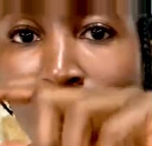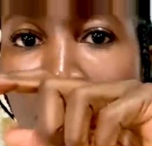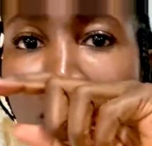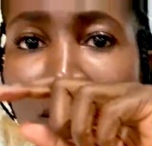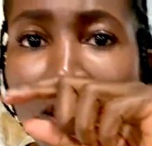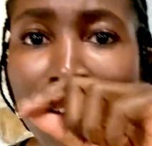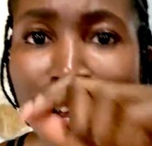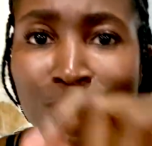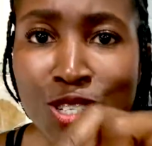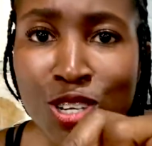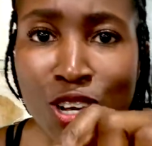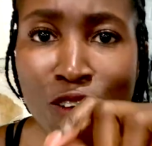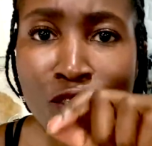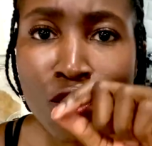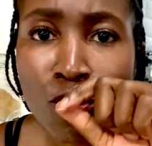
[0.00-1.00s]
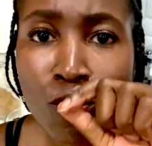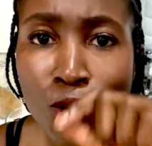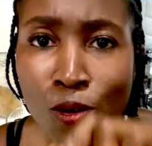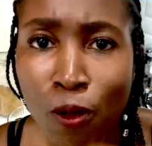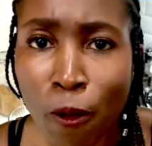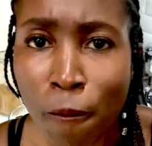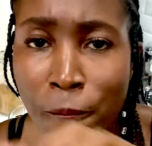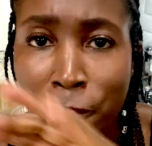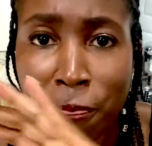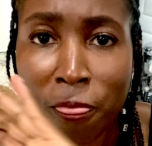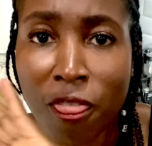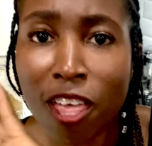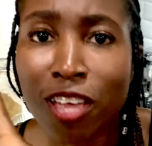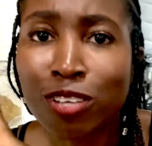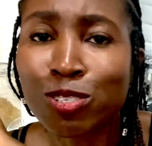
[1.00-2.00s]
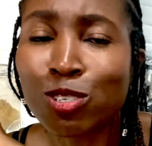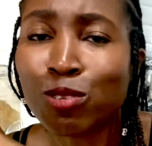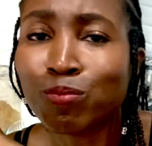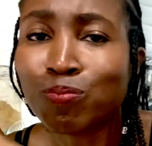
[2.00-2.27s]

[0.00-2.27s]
The texture of the cocoa is.